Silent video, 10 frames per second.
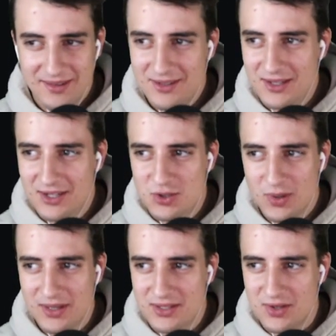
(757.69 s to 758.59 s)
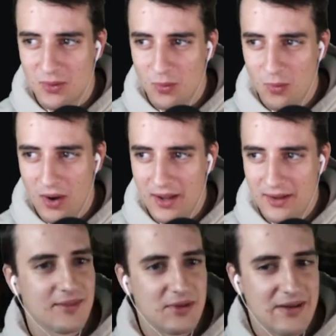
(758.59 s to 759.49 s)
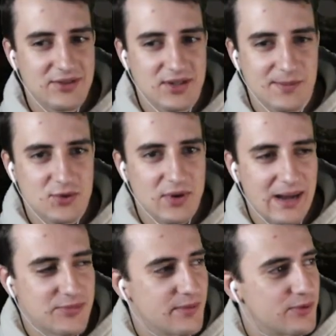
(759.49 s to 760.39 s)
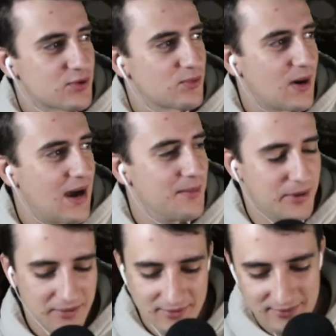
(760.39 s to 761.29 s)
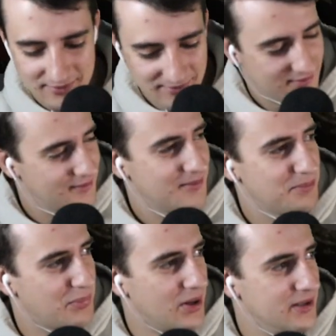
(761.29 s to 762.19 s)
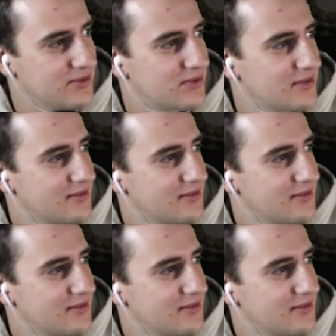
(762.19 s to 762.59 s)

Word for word: You gonna join this or what? you haven't subscribed, subscribe, buddies.